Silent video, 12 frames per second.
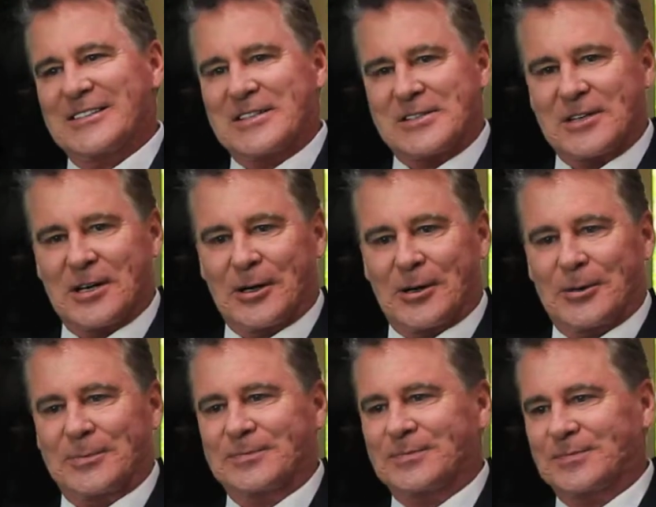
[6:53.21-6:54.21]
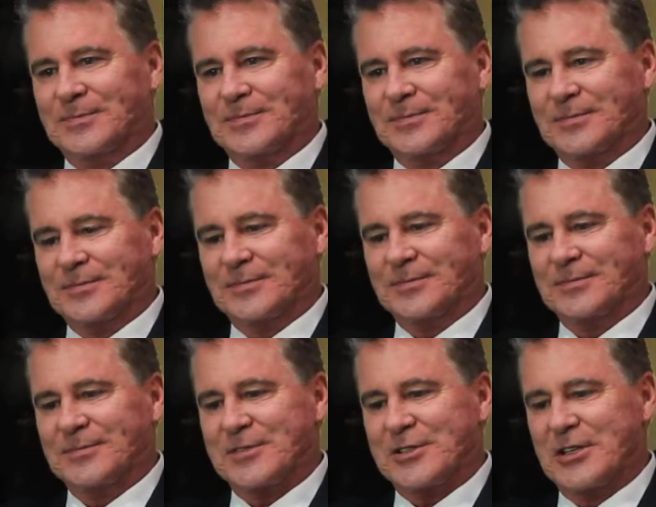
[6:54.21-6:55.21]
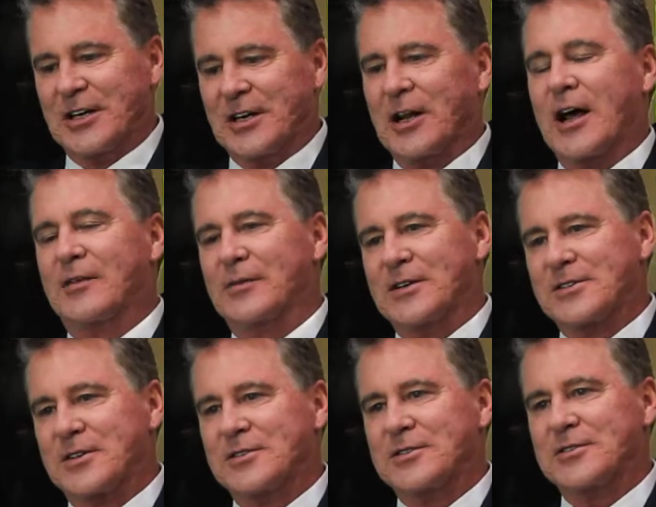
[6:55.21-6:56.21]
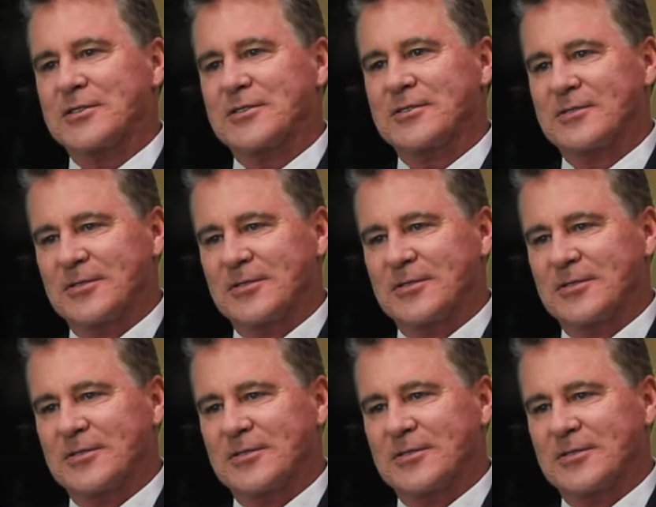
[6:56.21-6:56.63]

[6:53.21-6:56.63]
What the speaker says: So she did a lot of research